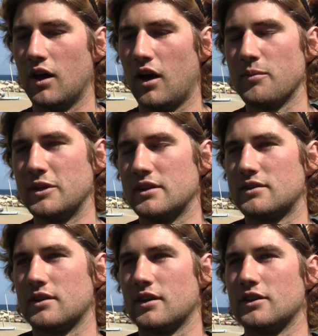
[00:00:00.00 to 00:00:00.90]
I mean,
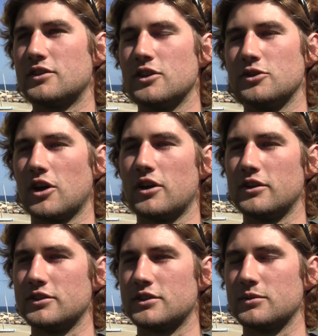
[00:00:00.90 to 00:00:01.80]
it's a, uh, it's a huge
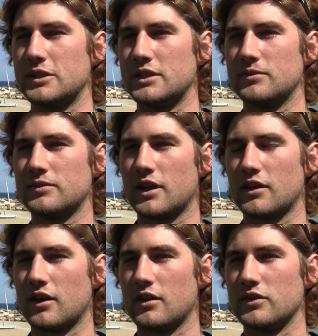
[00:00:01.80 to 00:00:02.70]
honor just to be kind
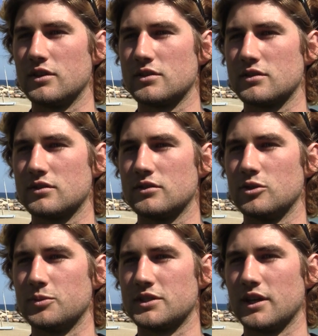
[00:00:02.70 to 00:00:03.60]
of thought of in this
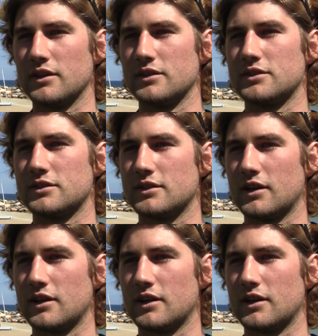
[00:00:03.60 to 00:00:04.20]
group of sailors.